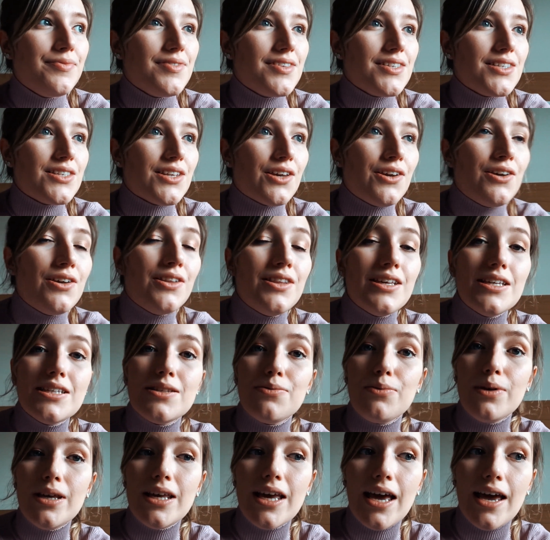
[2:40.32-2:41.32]
So
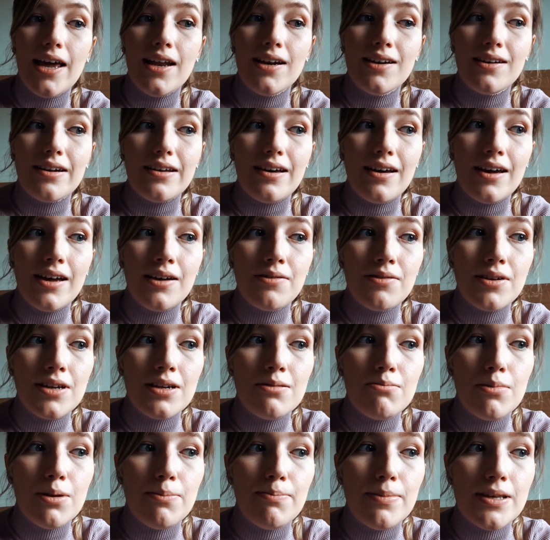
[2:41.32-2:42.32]
this weekend I am going
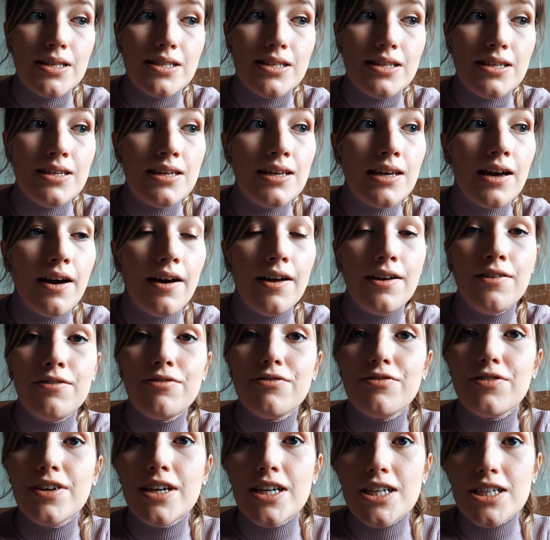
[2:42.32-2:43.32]
to be busy kind of
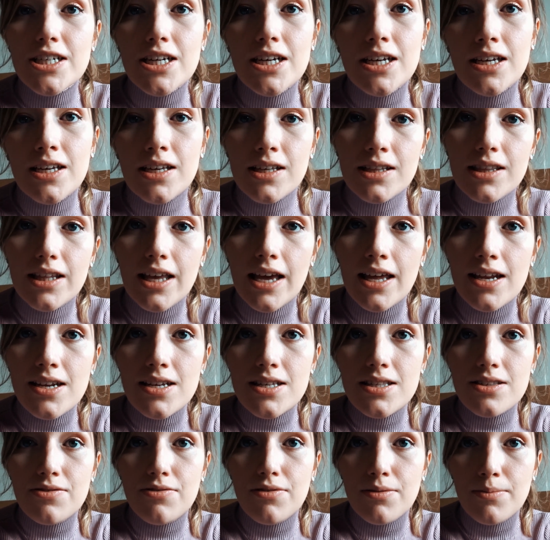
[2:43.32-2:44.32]
finishing the
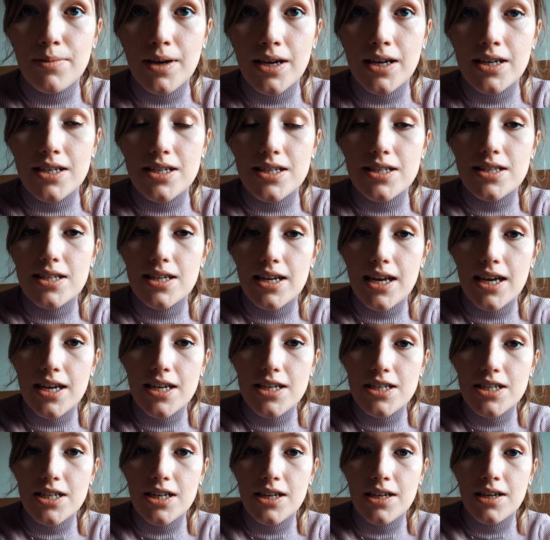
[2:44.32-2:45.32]
edits for my
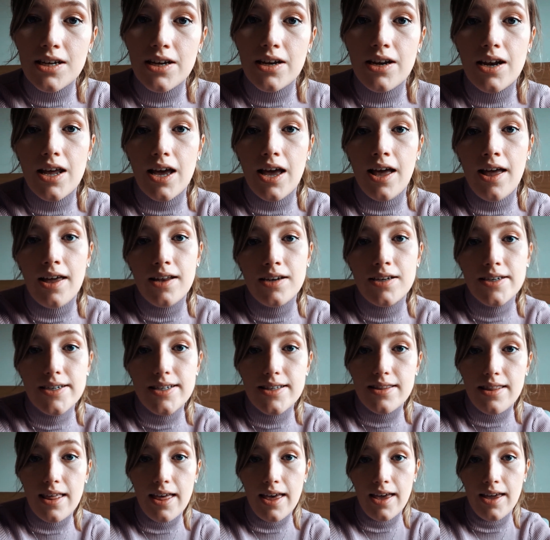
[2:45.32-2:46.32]
dissertation, and
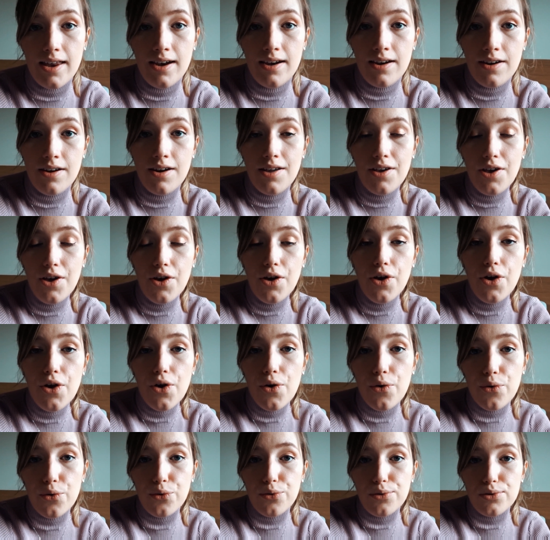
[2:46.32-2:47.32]
then
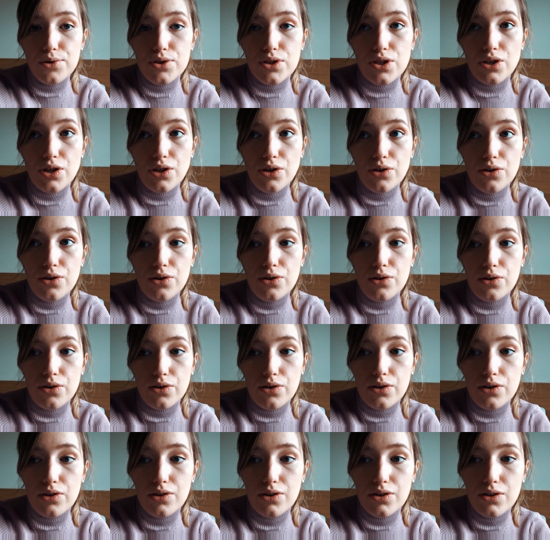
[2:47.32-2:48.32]
also
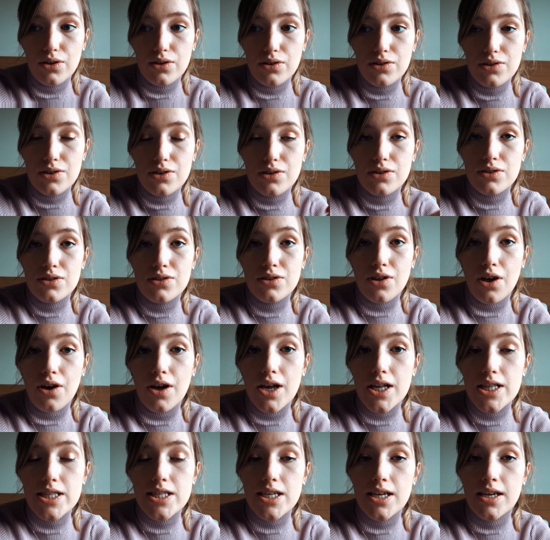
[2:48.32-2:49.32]

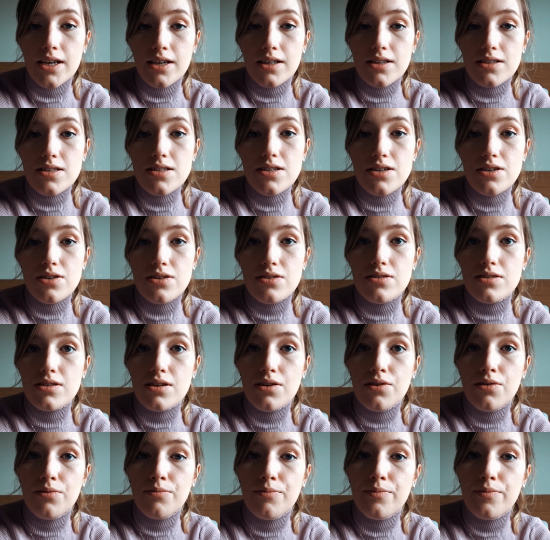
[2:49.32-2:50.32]
starting to do
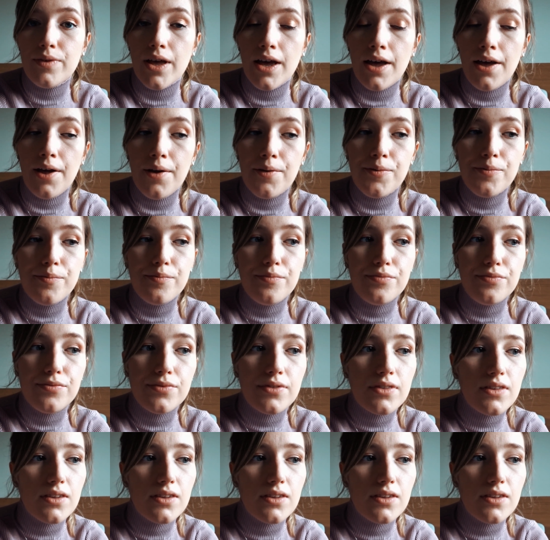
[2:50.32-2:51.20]
some